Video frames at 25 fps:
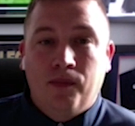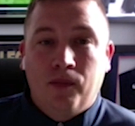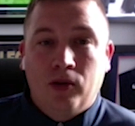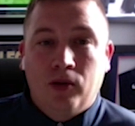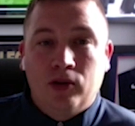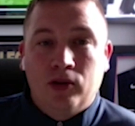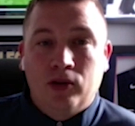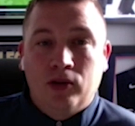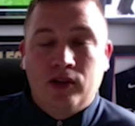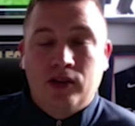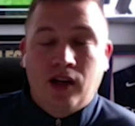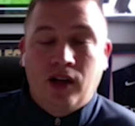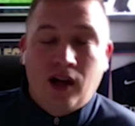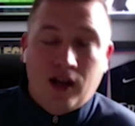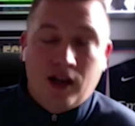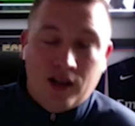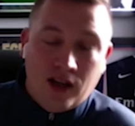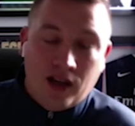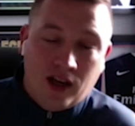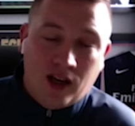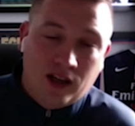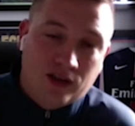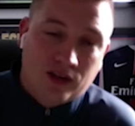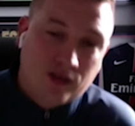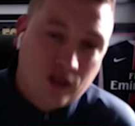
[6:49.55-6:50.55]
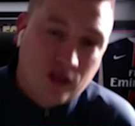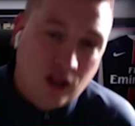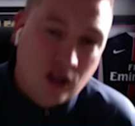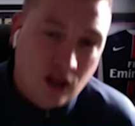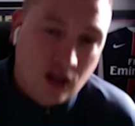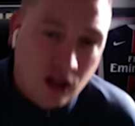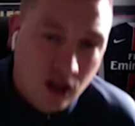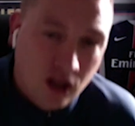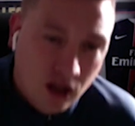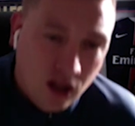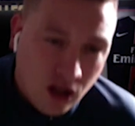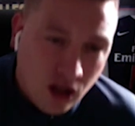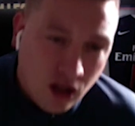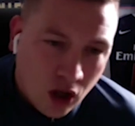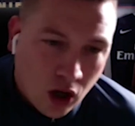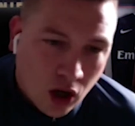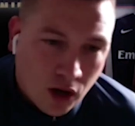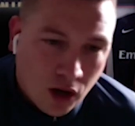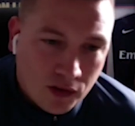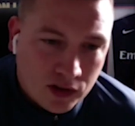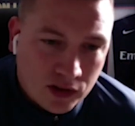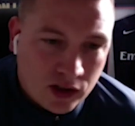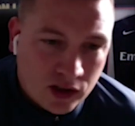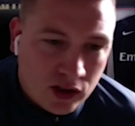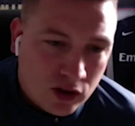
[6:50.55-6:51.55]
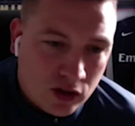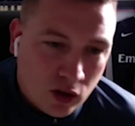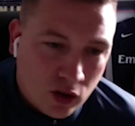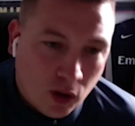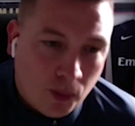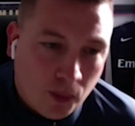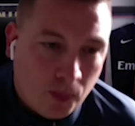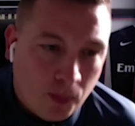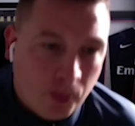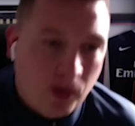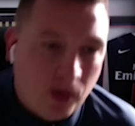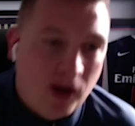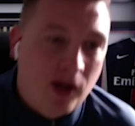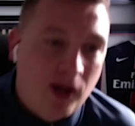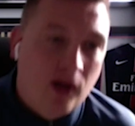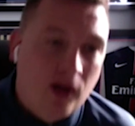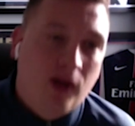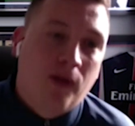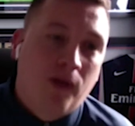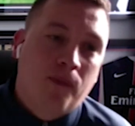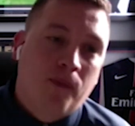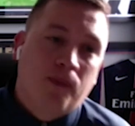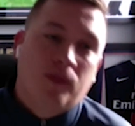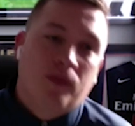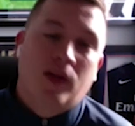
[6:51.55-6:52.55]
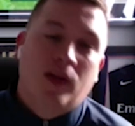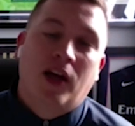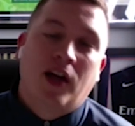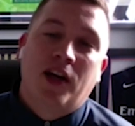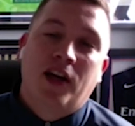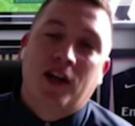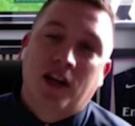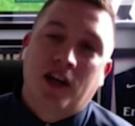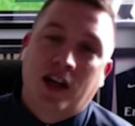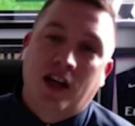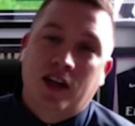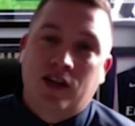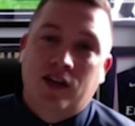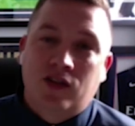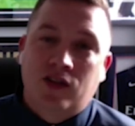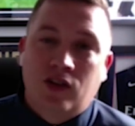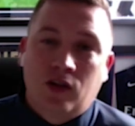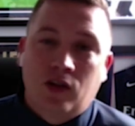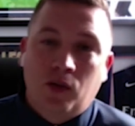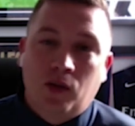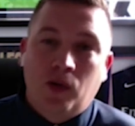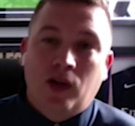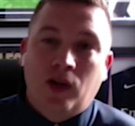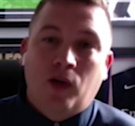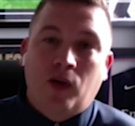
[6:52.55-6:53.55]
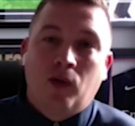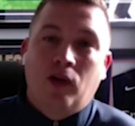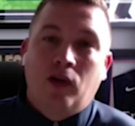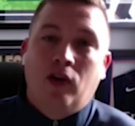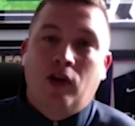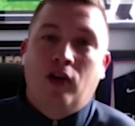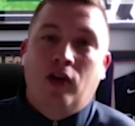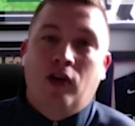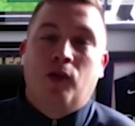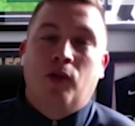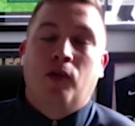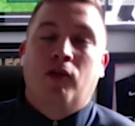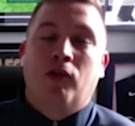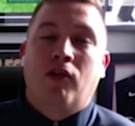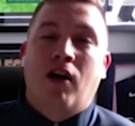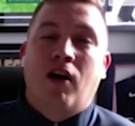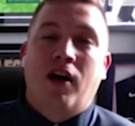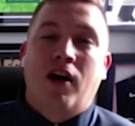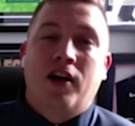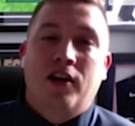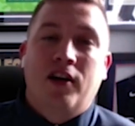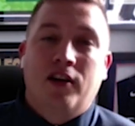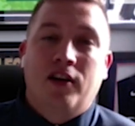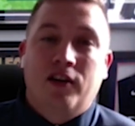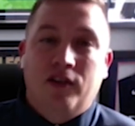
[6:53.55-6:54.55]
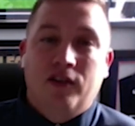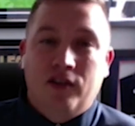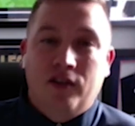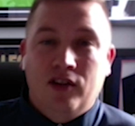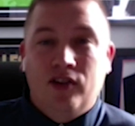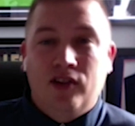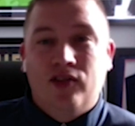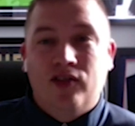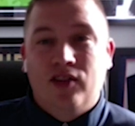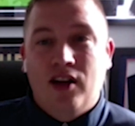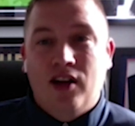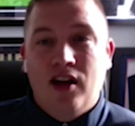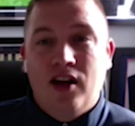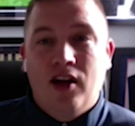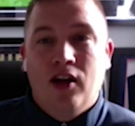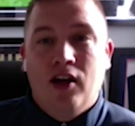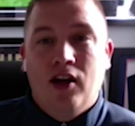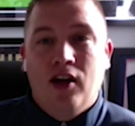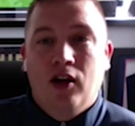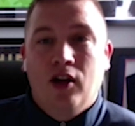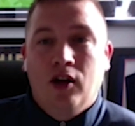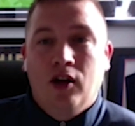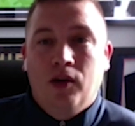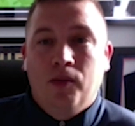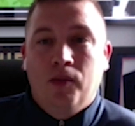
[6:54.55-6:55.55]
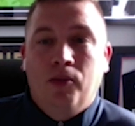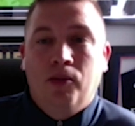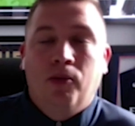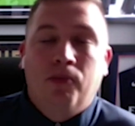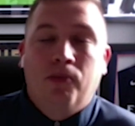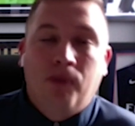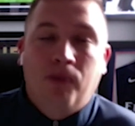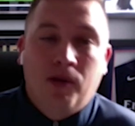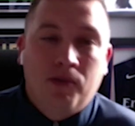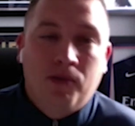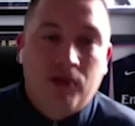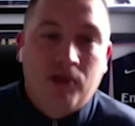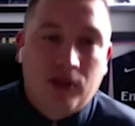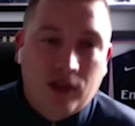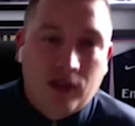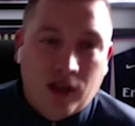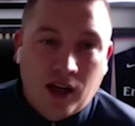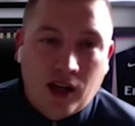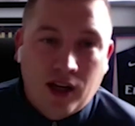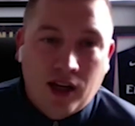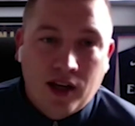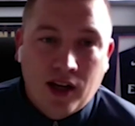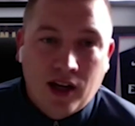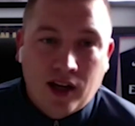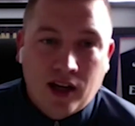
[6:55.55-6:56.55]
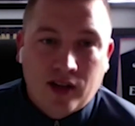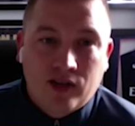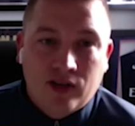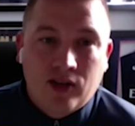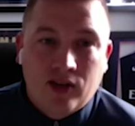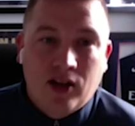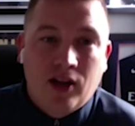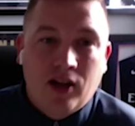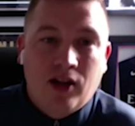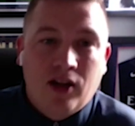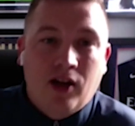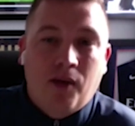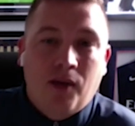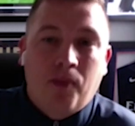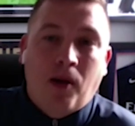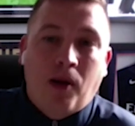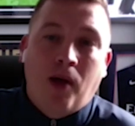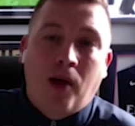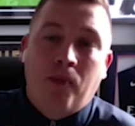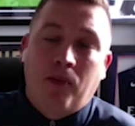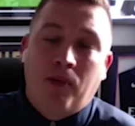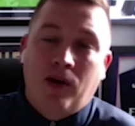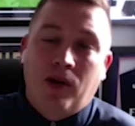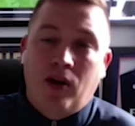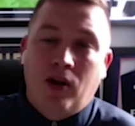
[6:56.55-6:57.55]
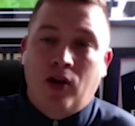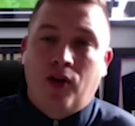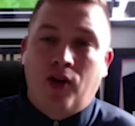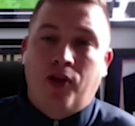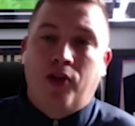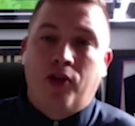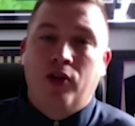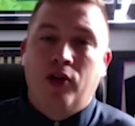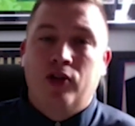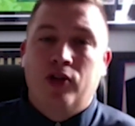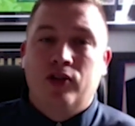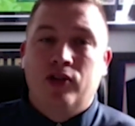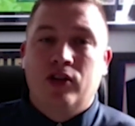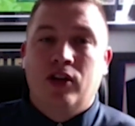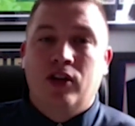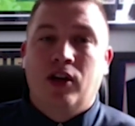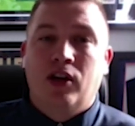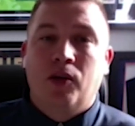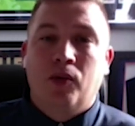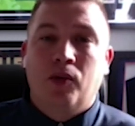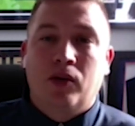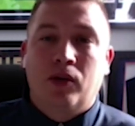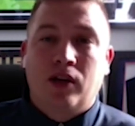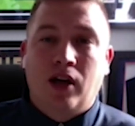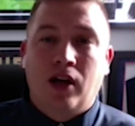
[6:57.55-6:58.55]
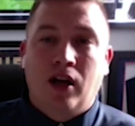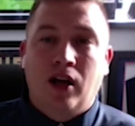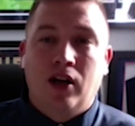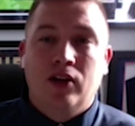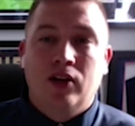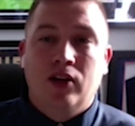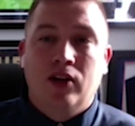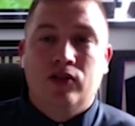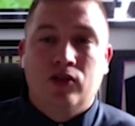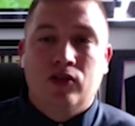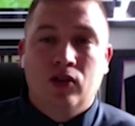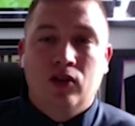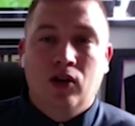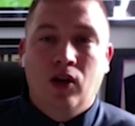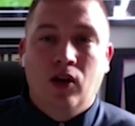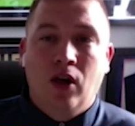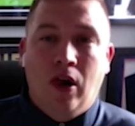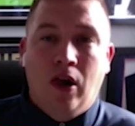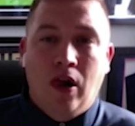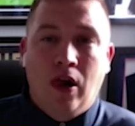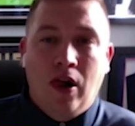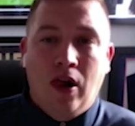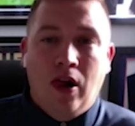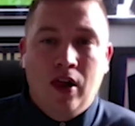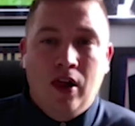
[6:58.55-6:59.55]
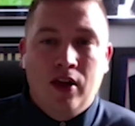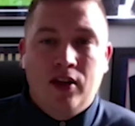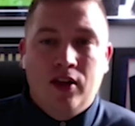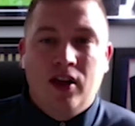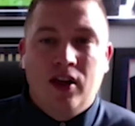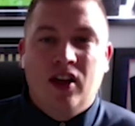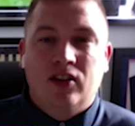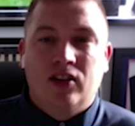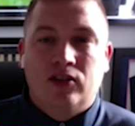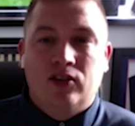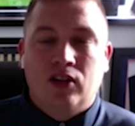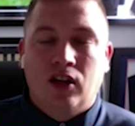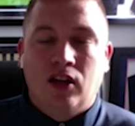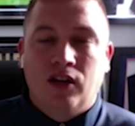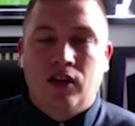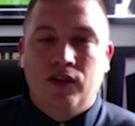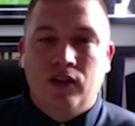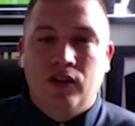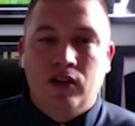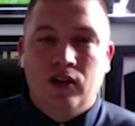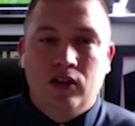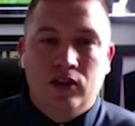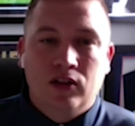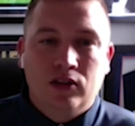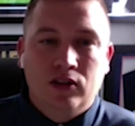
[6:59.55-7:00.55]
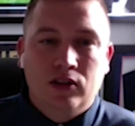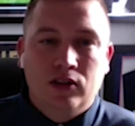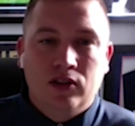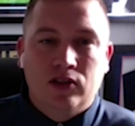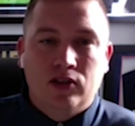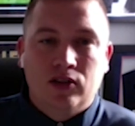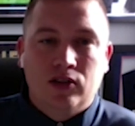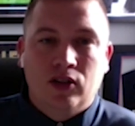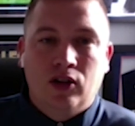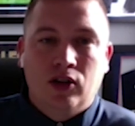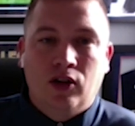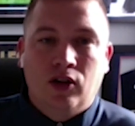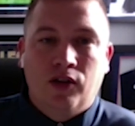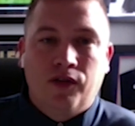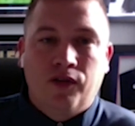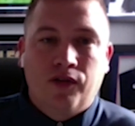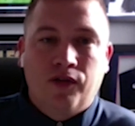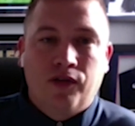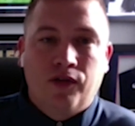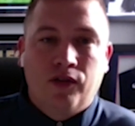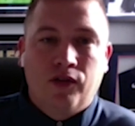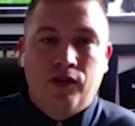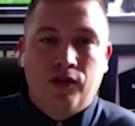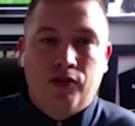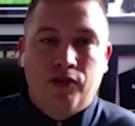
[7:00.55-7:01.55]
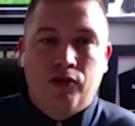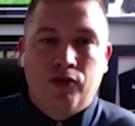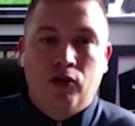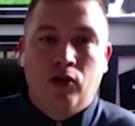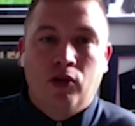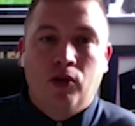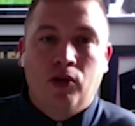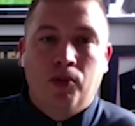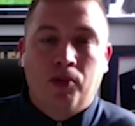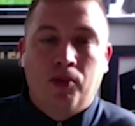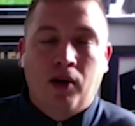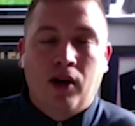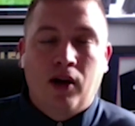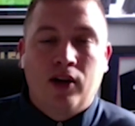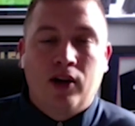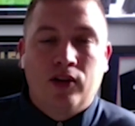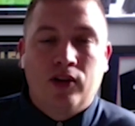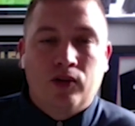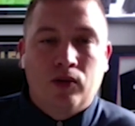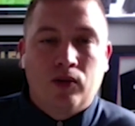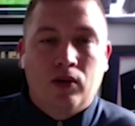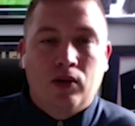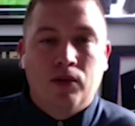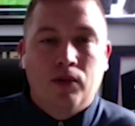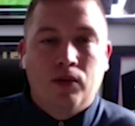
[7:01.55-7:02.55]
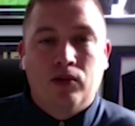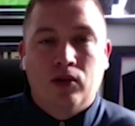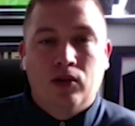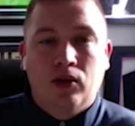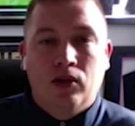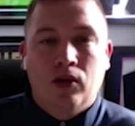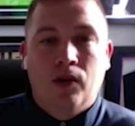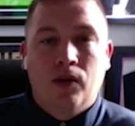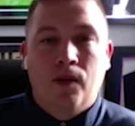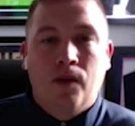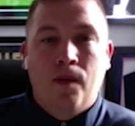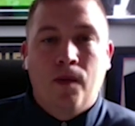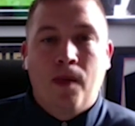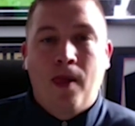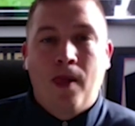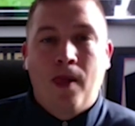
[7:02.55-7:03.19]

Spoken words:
But yeah, still, obviously, don't play any nights of the week with Ryan this year, but maybe again next year. I probably play on a Thursday night with Callan. So yeah, I still have a decent enough for practice with him. So